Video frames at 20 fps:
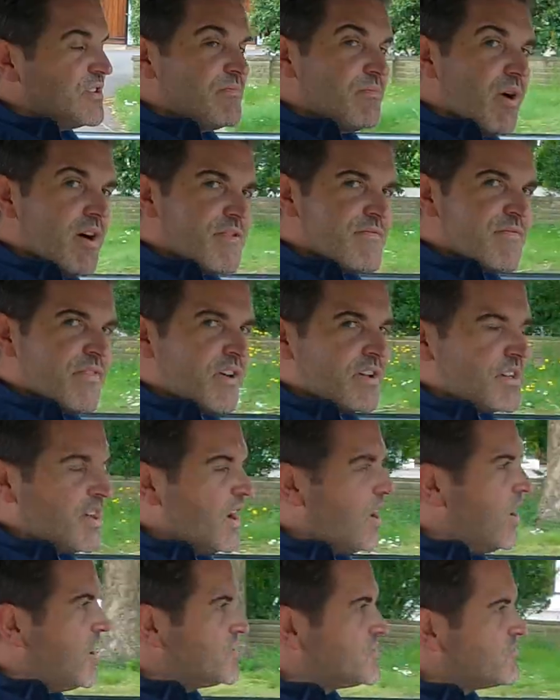you might find it
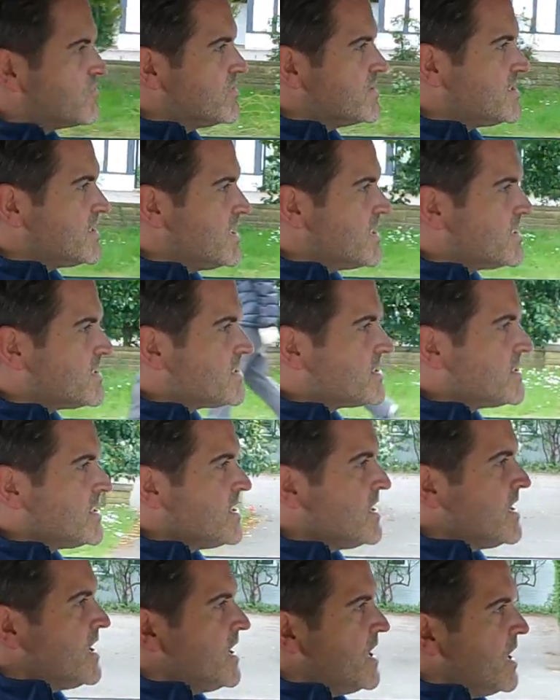hard to resist
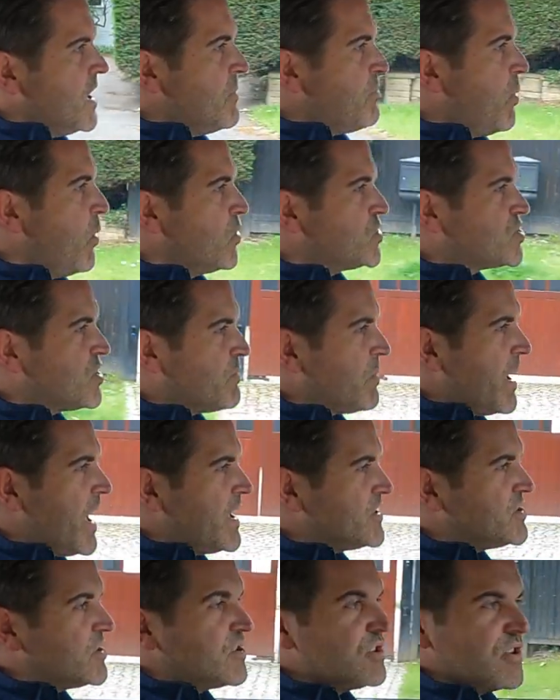a Porsche
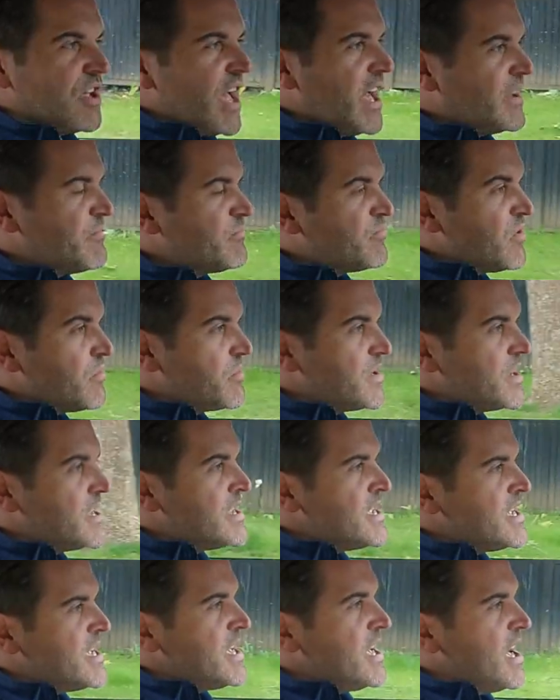badge. You could have had probably
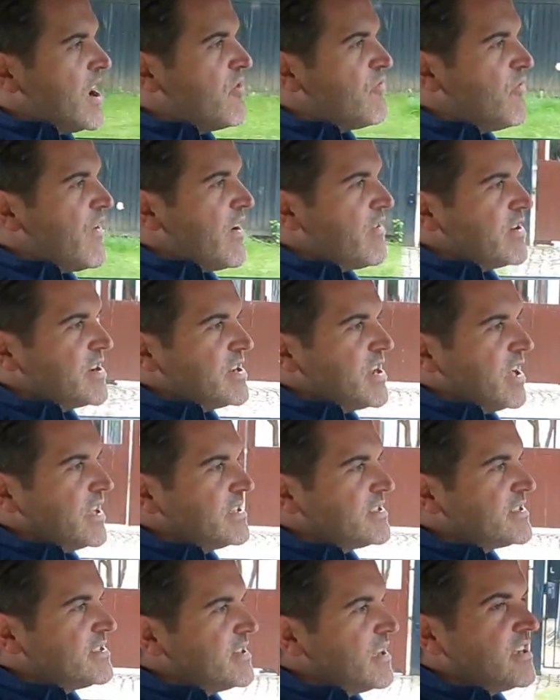a very
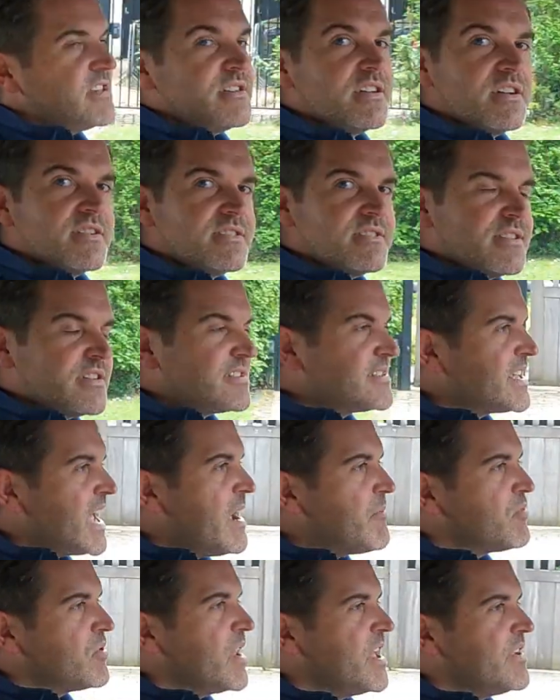nice 996
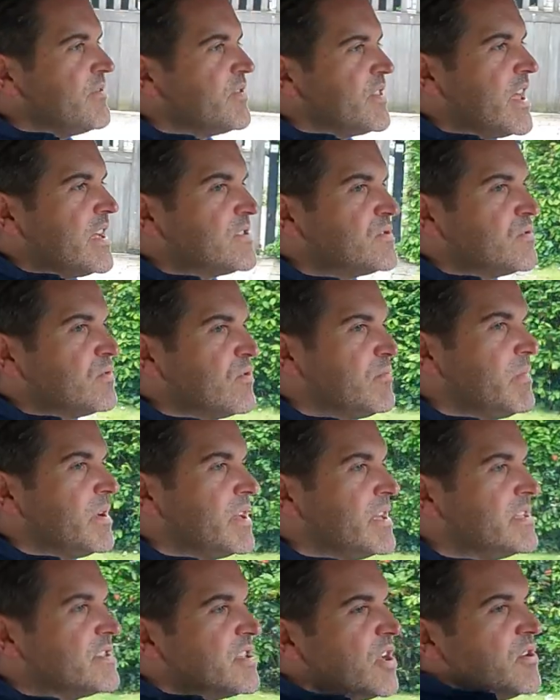Cabriolet that sort of
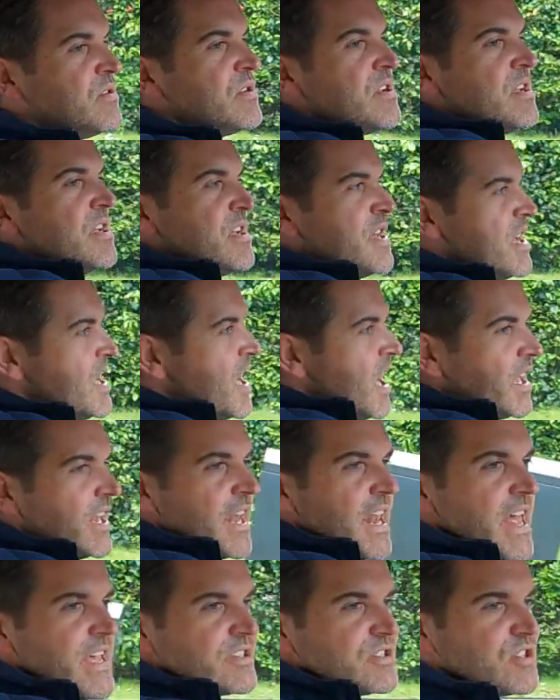money. So
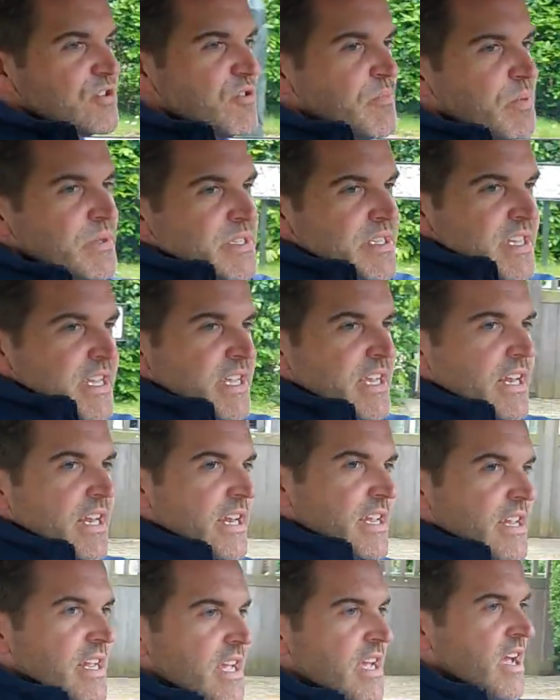unless you were
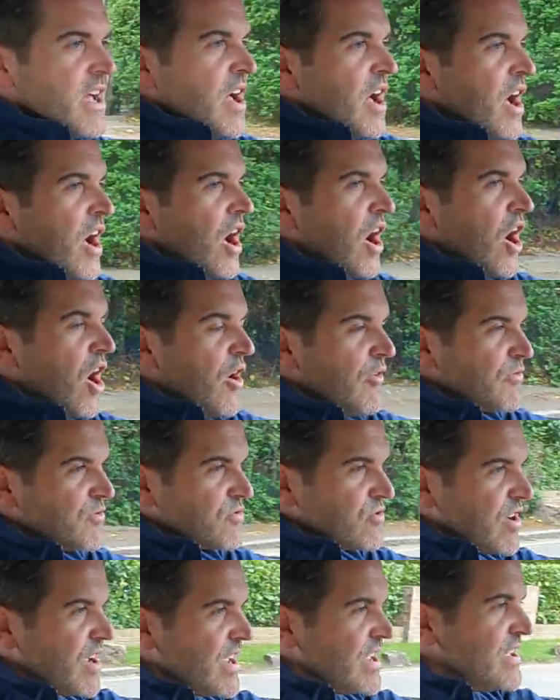particularly
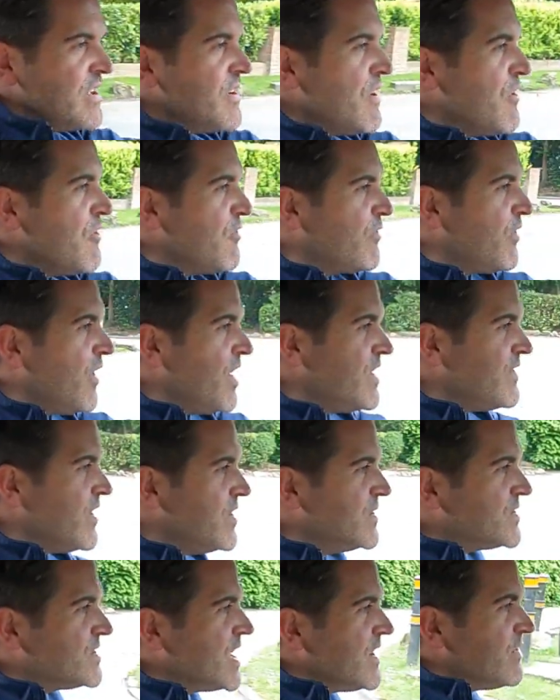after a
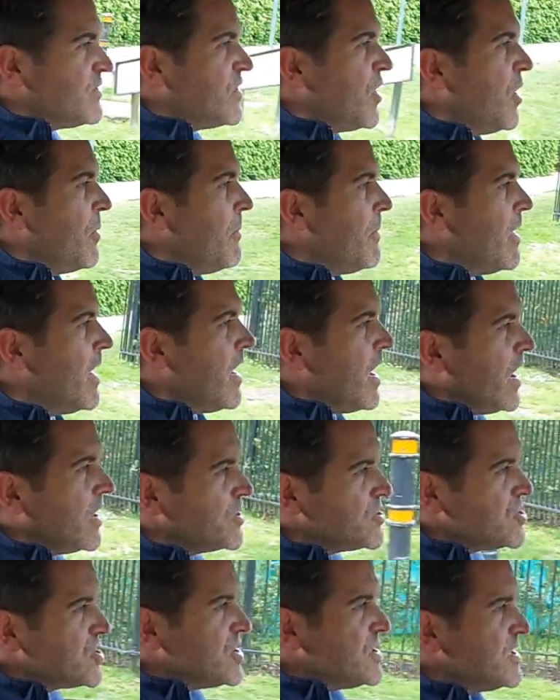507
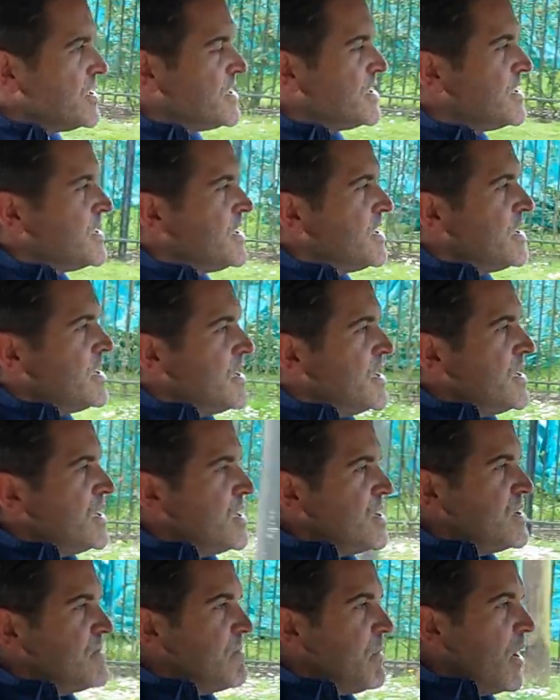homage,
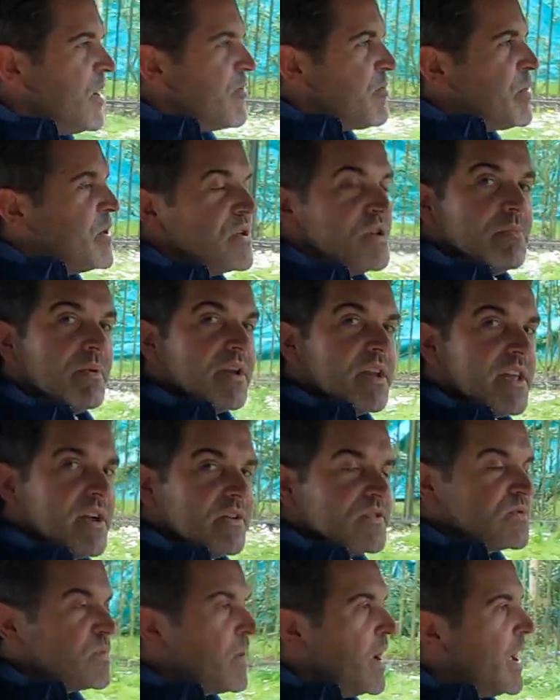you might have put your money
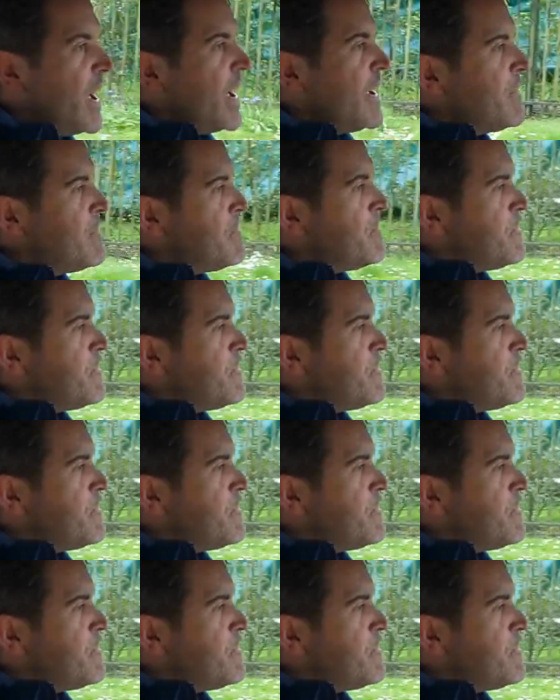elsewhere.